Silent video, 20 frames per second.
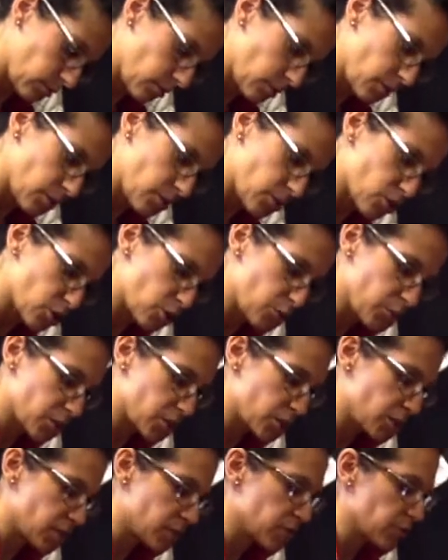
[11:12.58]
So much
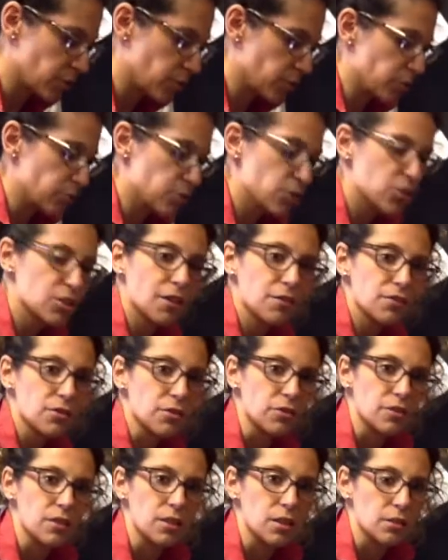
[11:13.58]
easier when those chefs on
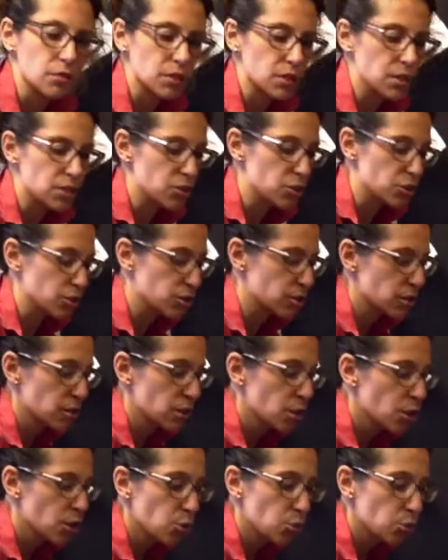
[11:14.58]
TV just
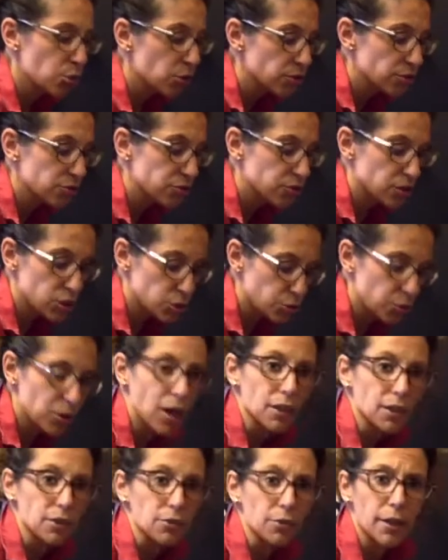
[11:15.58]
pull the finished
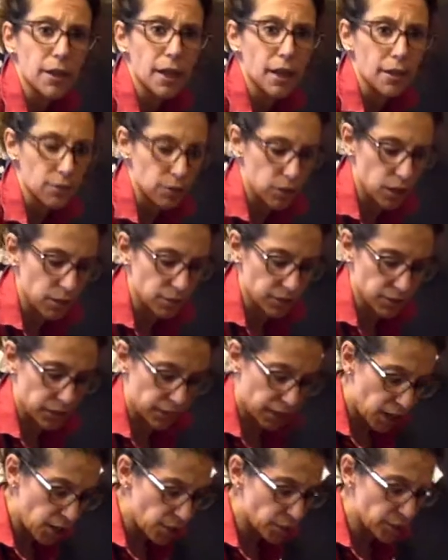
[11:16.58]
product right out of their oven, like,
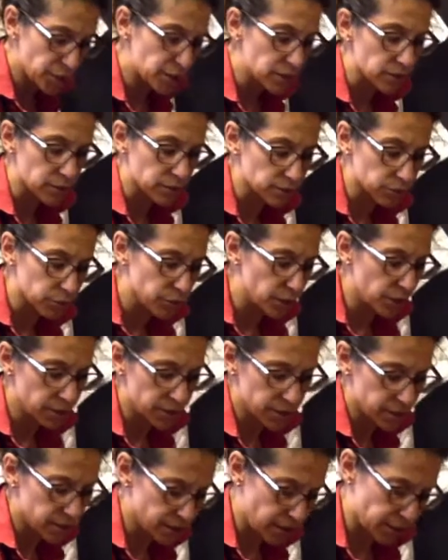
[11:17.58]
oh, here, we already
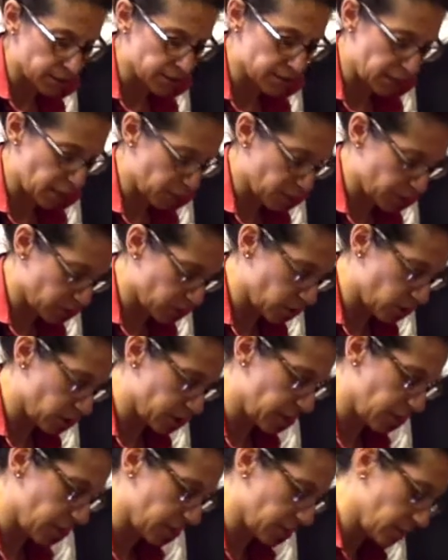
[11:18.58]
did that step and it's all
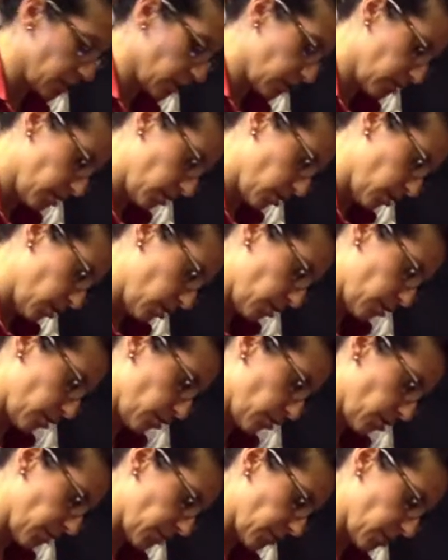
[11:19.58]
done. You
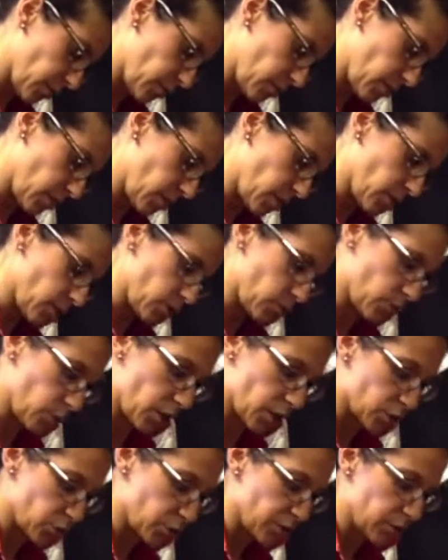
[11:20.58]
don't have to sit here and
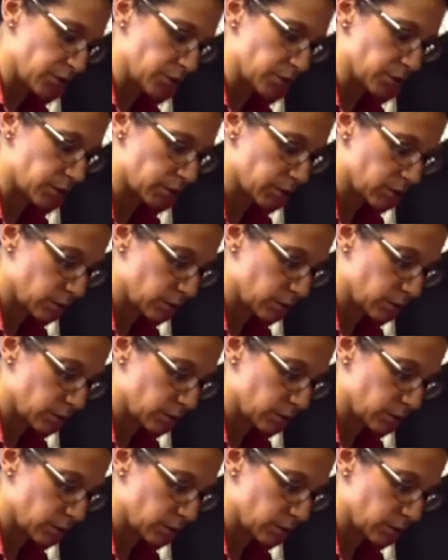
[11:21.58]
watch me do it